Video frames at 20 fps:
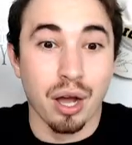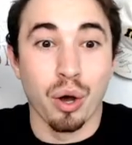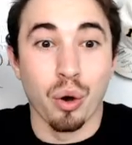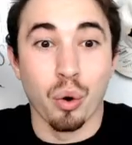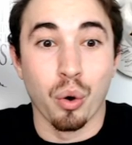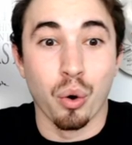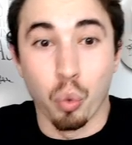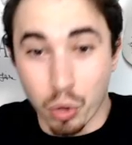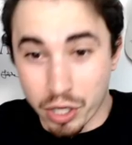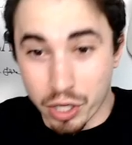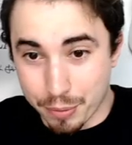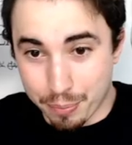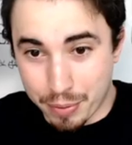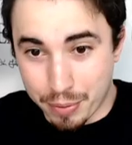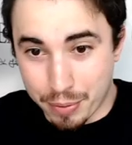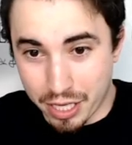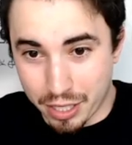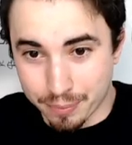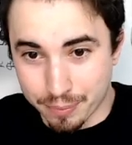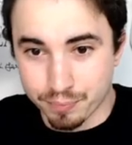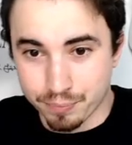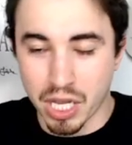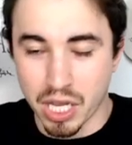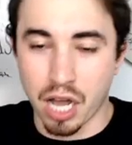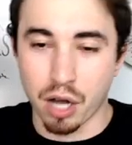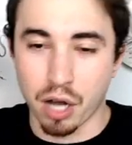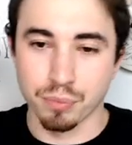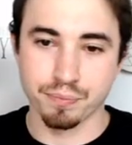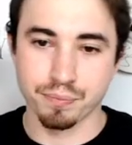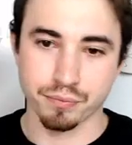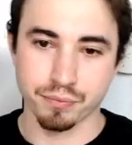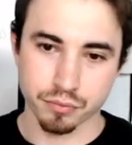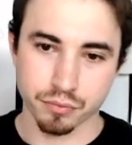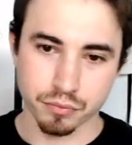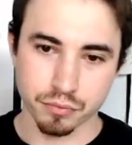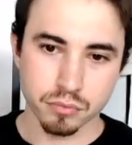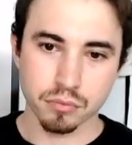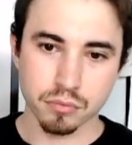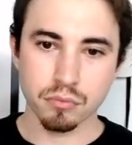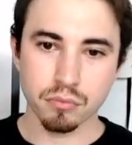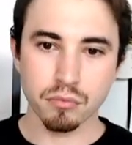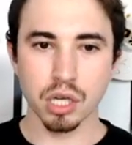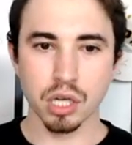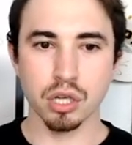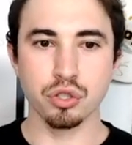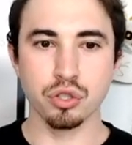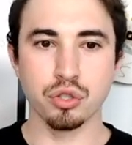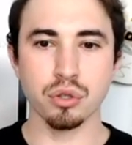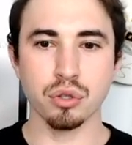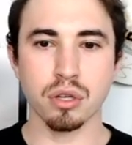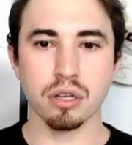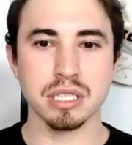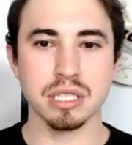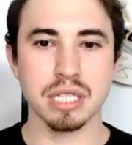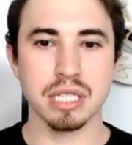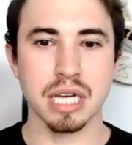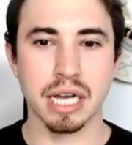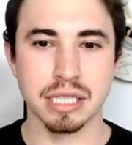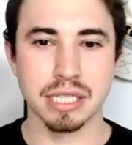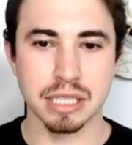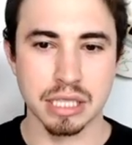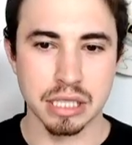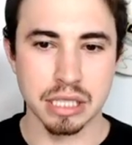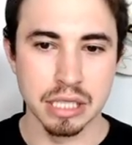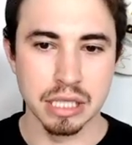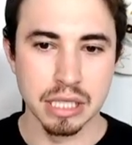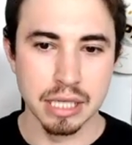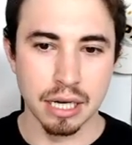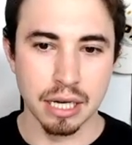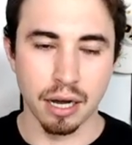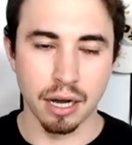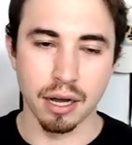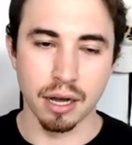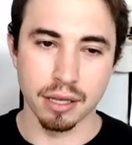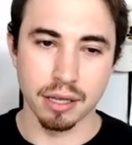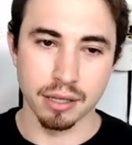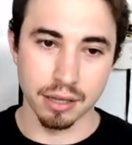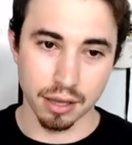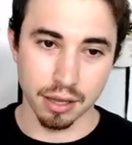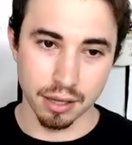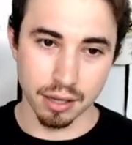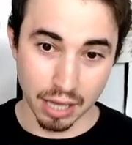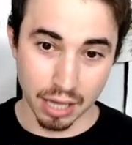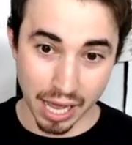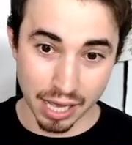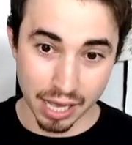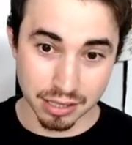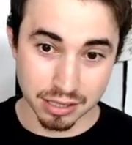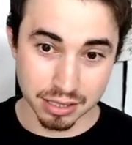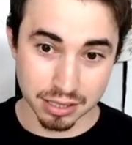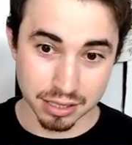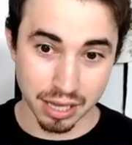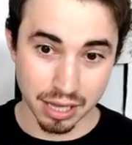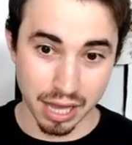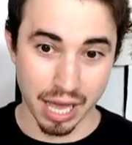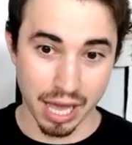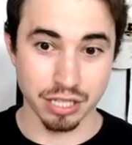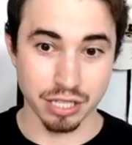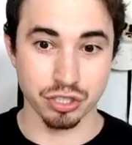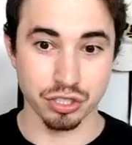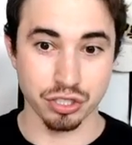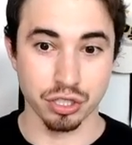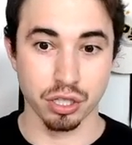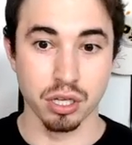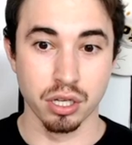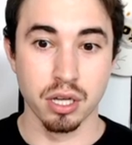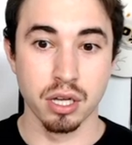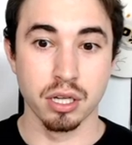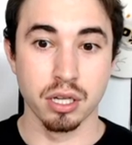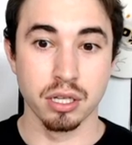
with a pin. Now, in 2019, uh, la- just last year,